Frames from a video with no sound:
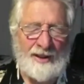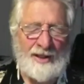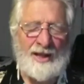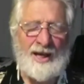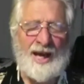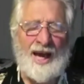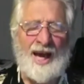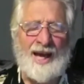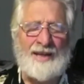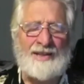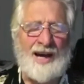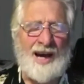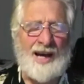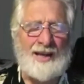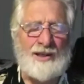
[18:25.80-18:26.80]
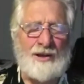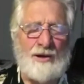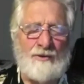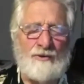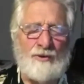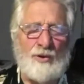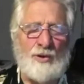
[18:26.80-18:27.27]
And I go
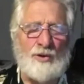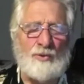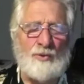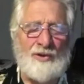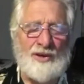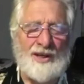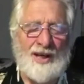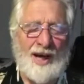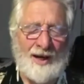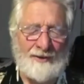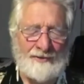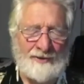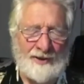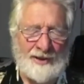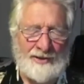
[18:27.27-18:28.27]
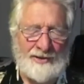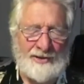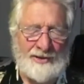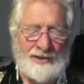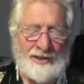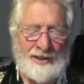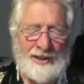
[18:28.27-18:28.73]
forth with the confidence
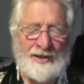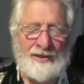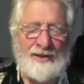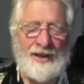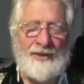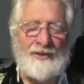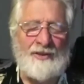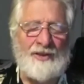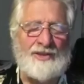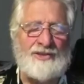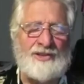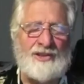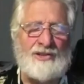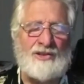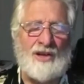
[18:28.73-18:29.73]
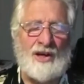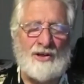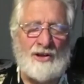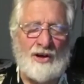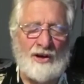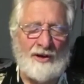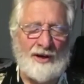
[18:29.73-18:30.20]
that this is
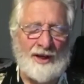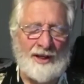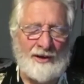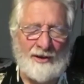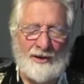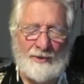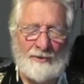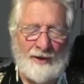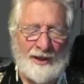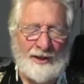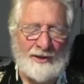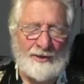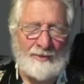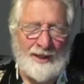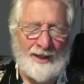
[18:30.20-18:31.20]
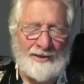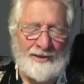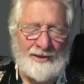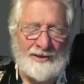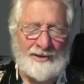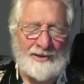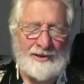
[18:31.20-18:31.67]
occurring on a regular
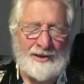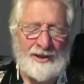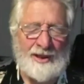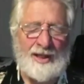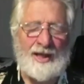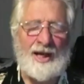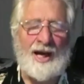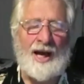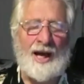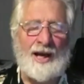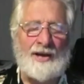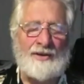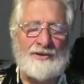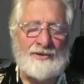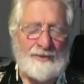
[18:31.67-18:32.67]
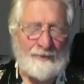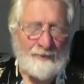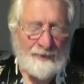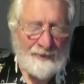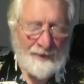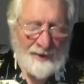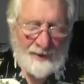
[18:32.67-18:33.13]
basis, as
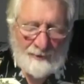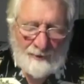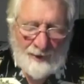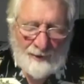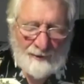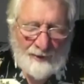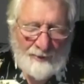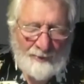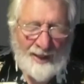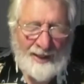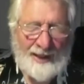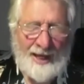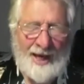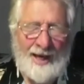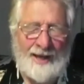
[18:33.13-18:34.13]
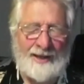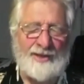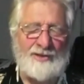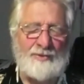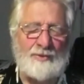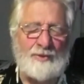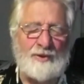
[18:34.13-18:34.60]
Reverend Benny Ann has
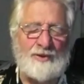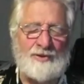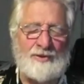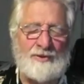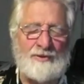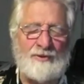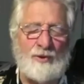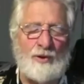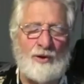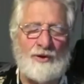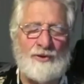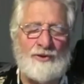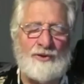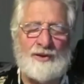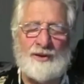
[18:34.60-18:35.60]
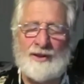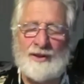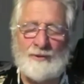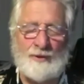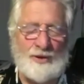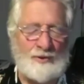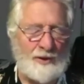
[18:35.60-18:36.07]
put forth,
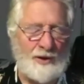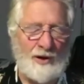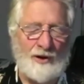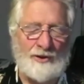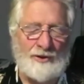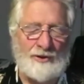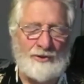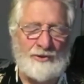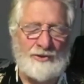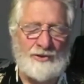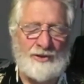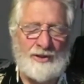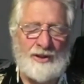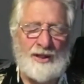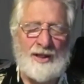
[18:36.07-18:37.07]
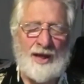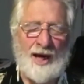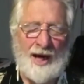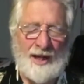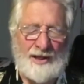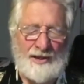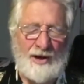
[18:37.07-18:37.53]
which we all use. I
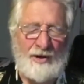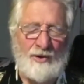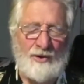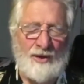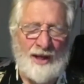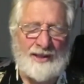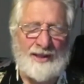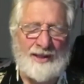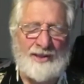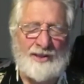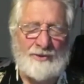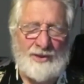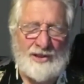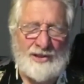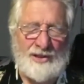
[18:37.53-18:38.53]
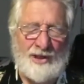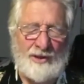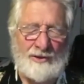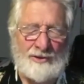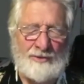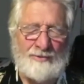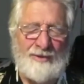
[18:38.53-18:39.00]
know that as a result,
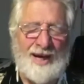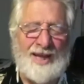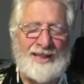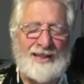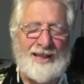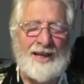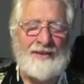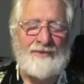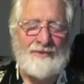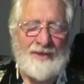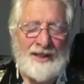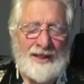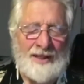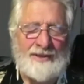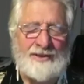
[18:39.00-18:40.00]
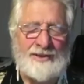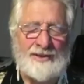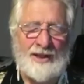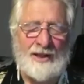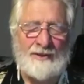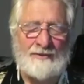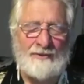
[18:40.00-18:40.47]
my life is
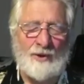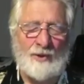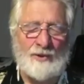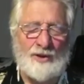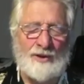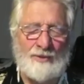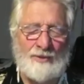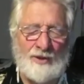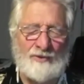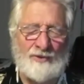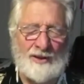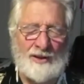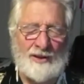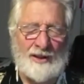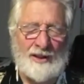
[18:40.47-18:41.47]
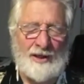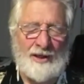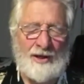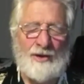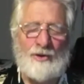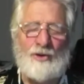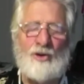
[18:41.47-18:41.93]
unfolding perfectly,
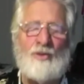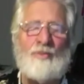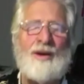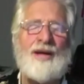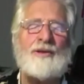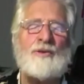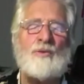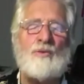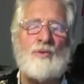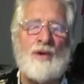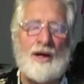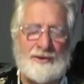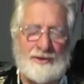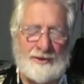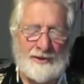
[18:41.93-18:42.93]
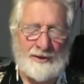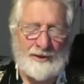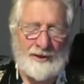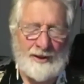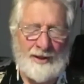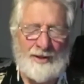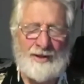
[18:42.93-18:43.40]
no matter what.
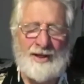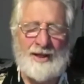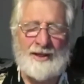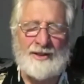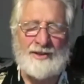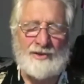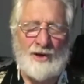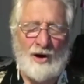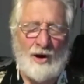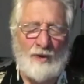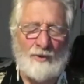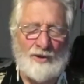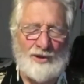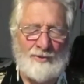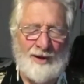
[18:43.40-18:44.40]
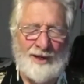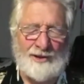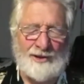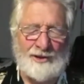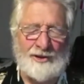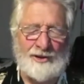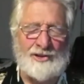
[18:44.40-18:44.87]
It is always my
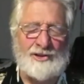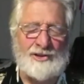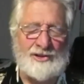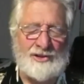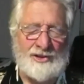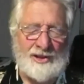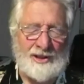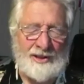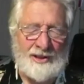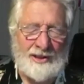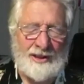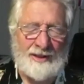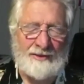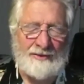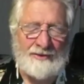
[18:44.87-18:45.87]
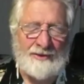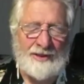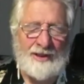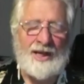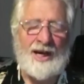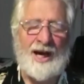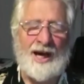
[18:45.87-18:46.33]
choice to see the gift.
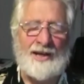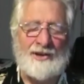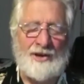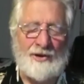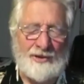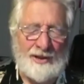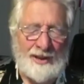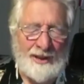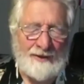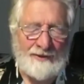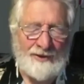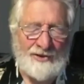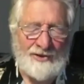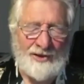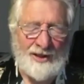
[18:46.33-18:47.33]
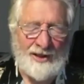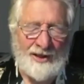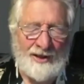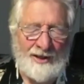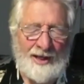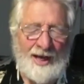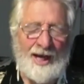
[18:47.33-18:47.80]
I know the gift is there.
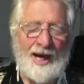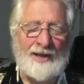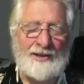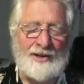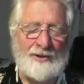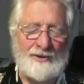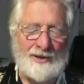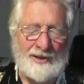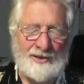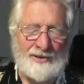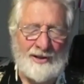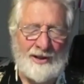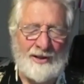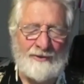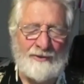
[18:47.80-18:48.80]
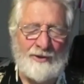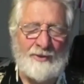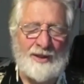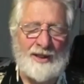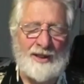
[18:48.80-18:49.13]
I know it is there for me.